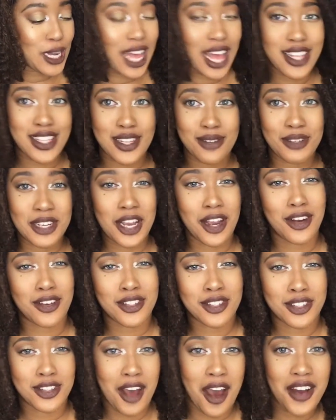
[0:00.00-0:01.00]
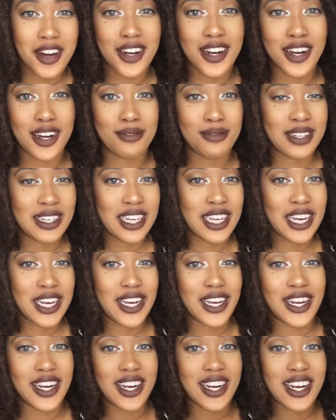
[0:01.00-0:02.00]
Got some Carol's daughter up in
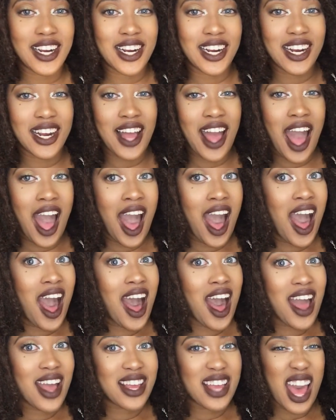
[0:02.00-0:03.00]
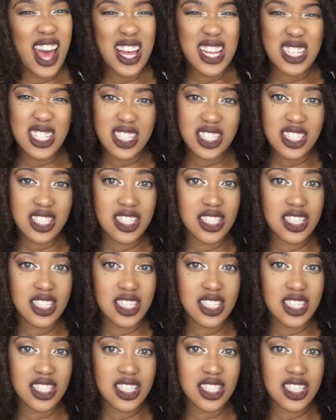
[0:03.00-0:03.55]
here. Yes.